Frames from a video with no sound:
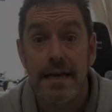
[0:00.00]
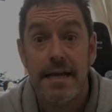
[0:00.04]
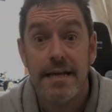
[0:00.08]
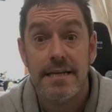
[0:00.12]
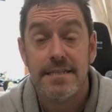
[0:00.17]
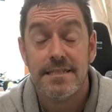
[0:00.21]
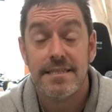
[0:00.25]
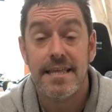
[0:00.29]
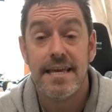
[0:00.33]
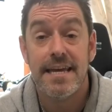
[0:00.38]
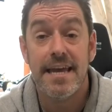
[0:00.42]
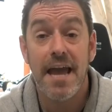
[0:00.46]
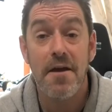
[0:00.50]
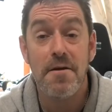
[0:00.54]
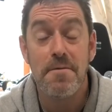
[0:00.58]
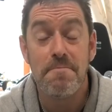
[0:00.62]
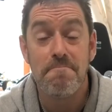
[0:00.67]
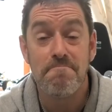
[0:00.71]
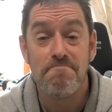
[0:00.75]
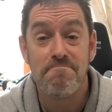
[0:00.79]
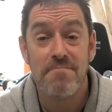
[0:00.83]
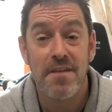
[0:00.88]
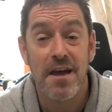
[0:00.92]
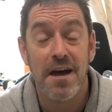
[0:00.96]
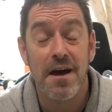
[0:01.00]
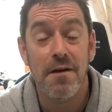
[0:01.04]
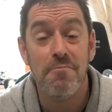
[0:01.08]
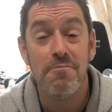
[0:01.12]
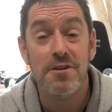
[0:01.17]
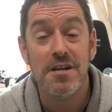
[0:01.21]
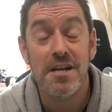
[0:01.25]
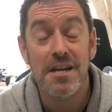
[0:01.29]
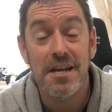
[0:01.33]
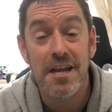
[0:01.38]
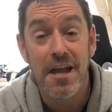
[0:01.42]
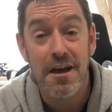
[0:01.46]
So there you go. I
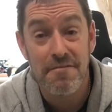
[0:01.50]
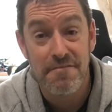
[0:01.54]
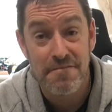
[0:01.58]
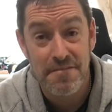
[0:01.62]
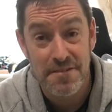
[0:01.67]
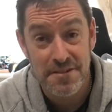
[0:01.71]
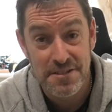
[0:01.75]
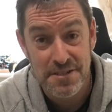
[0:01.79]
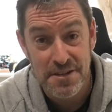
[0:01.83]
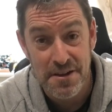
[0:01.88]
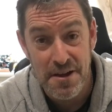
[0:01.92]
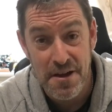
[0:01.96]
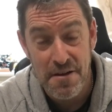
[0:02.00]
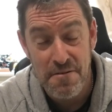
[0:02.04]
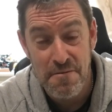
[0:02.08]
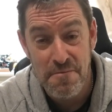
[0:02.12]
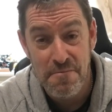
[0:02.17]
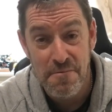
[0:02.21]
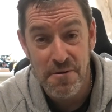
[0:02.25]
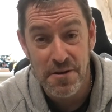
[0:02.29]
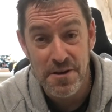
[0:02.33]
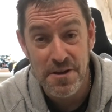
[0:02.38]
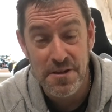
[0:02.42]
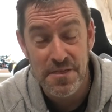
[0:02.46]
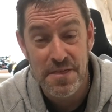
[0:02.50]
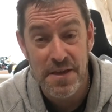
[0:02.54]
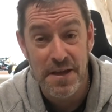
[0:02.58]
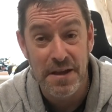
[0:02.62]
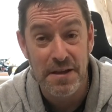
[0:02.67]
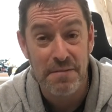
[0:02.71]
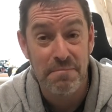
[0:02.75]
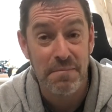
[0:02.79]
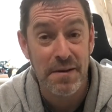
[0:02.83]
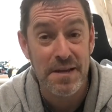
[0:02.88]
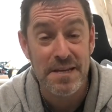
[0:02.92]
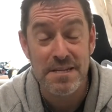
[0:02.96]
would love to know what you
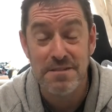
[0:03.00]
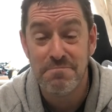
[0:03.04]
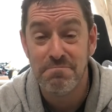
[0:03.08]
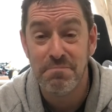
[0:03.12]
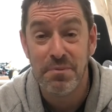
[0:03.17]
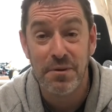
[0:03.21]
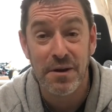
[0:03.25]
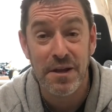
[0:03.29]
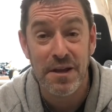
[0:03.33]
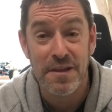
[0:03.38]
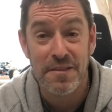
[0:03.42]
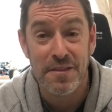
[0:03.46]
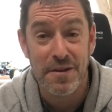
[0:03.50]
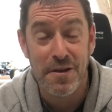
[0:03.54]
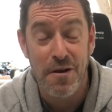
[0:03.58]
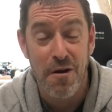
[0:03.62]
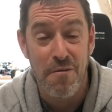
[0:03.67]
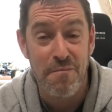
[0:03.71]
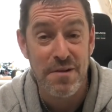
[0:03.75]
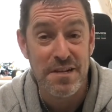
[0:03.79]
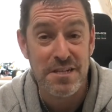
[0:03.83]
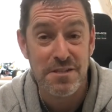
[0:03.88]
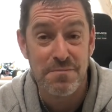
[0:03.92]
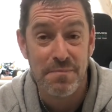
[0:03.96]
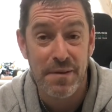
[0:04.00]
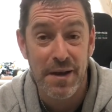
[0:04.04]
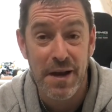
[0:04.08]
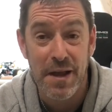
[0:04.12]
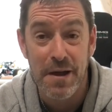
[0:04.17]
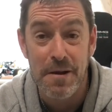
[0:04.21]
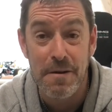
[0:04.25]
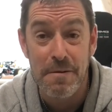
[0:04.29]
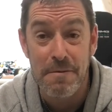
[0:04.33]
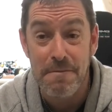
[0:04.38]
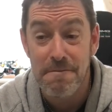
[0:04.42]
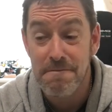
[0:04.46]
think. Please put it in the comments
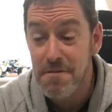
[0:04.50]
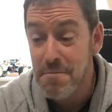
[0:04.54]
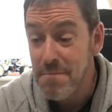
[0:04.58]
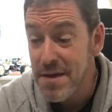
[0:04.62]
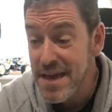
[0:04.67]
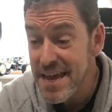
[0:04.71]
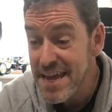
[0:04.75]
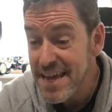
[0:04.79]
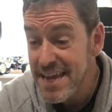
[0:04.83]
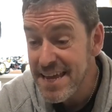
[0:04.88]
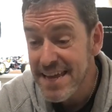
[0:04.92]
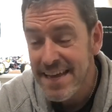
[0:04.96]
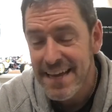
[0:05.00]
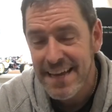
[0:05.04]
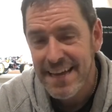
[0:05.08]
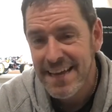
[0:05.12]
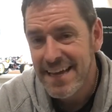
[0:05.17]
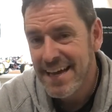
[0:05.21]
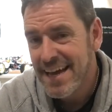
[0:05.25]
below. For me,